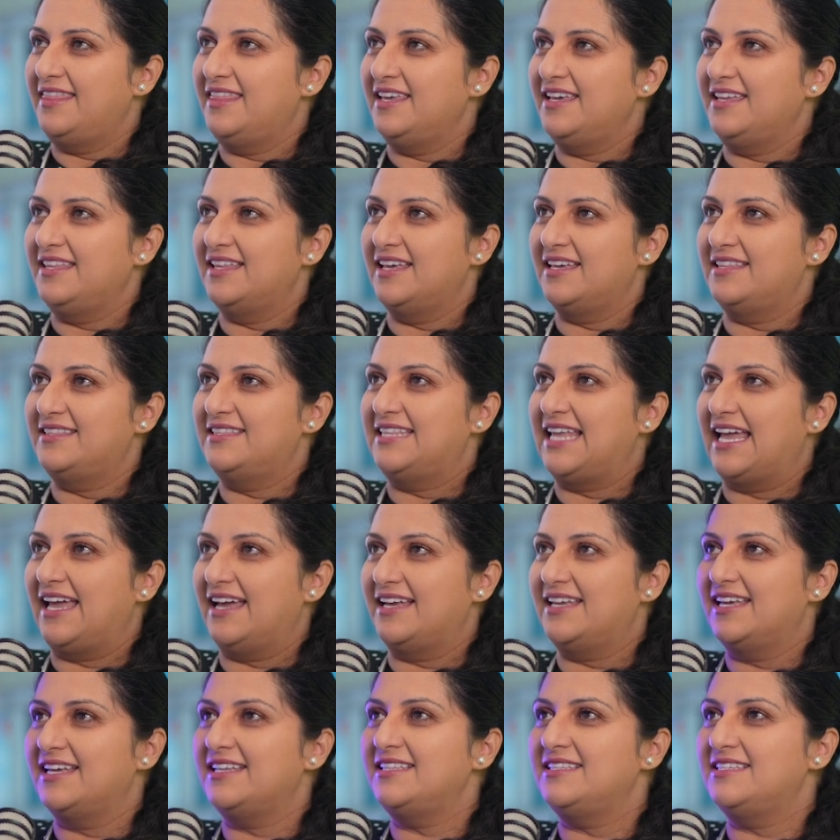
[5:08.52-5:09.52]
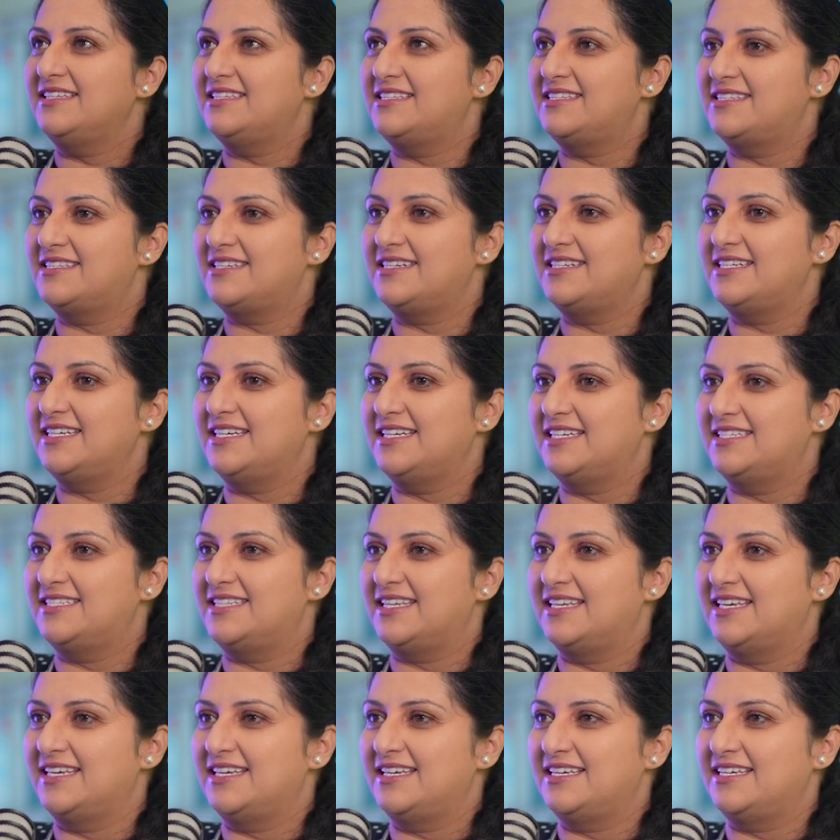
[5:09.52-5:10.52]
think the tech industry
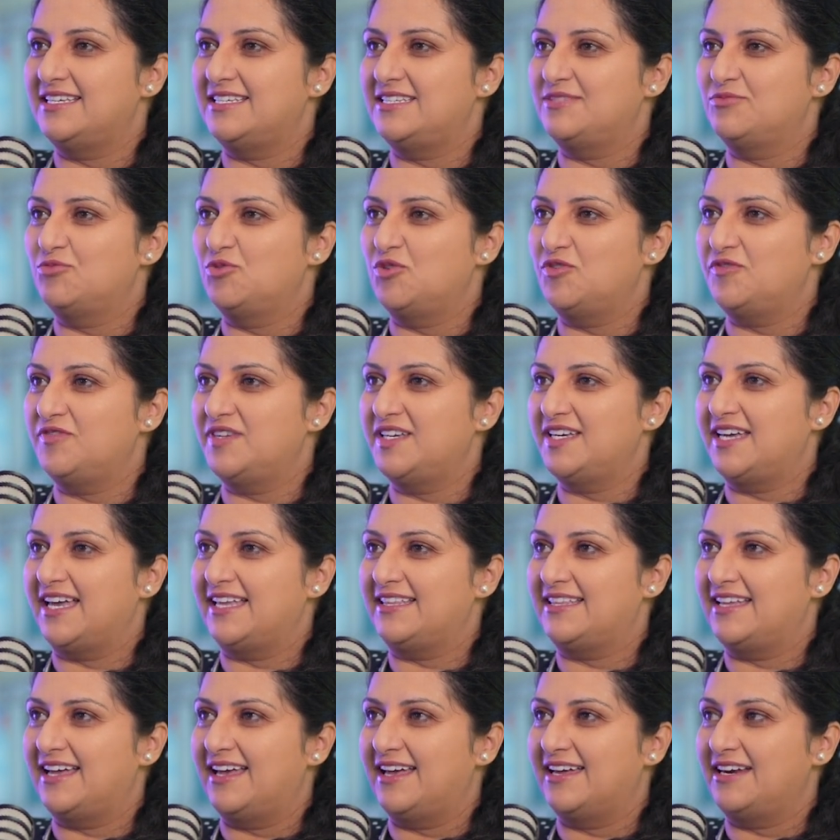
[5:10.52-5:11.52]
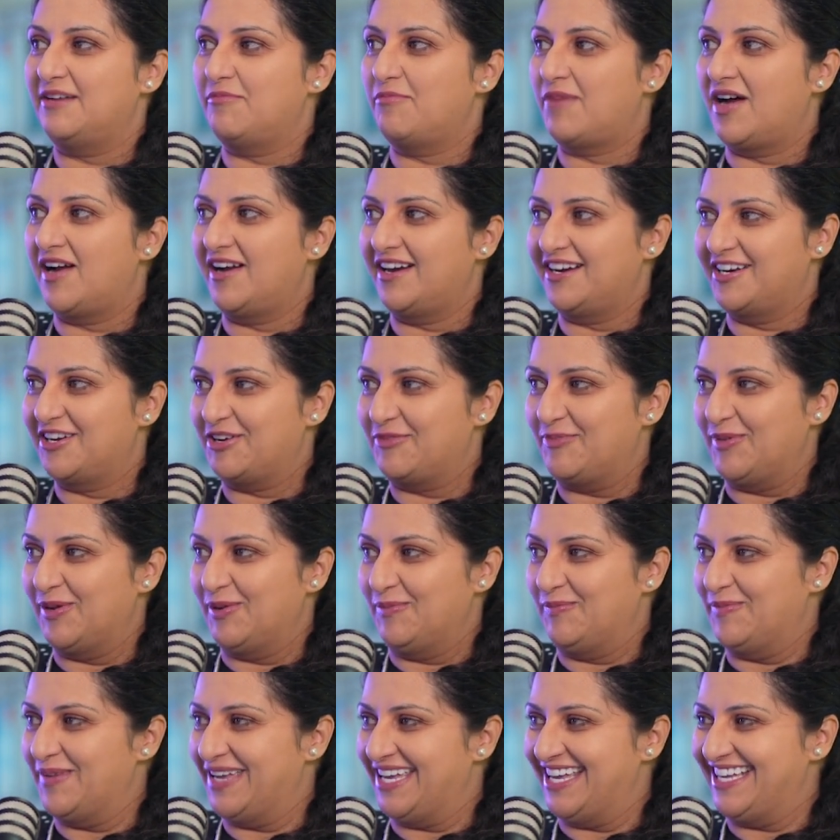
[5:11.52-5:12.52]
is moving at a remarkable
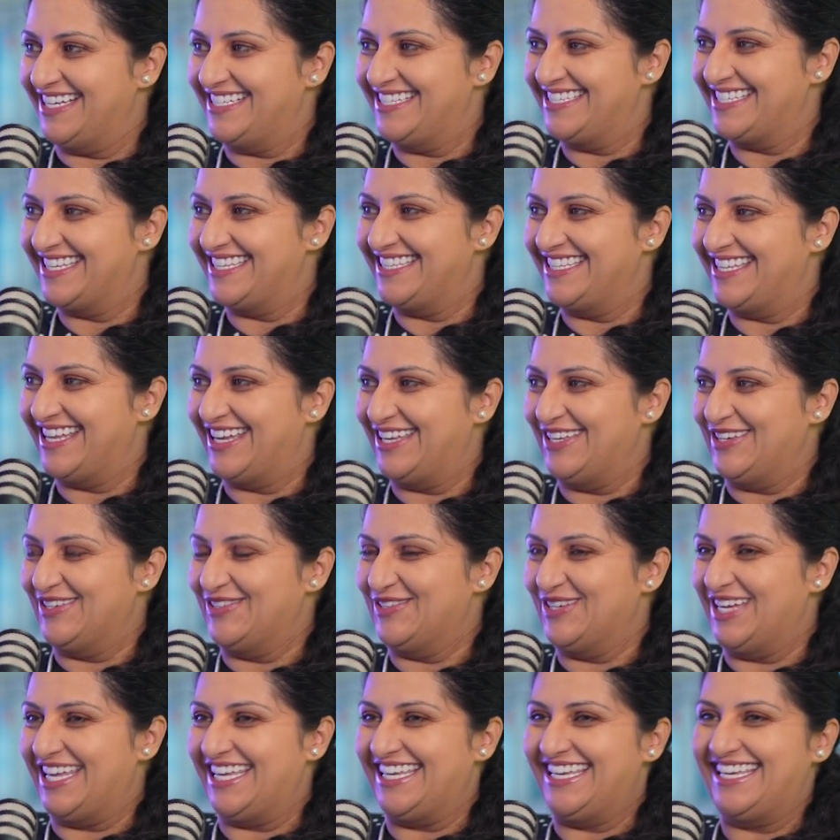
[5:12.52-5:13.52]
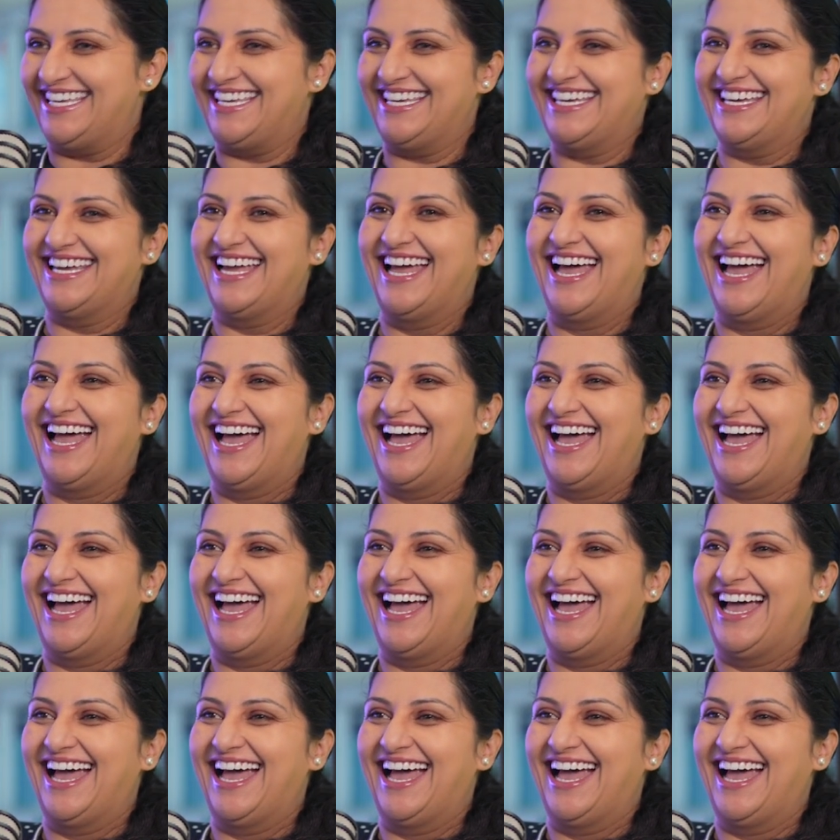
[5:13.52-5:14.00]
pace in the UAE.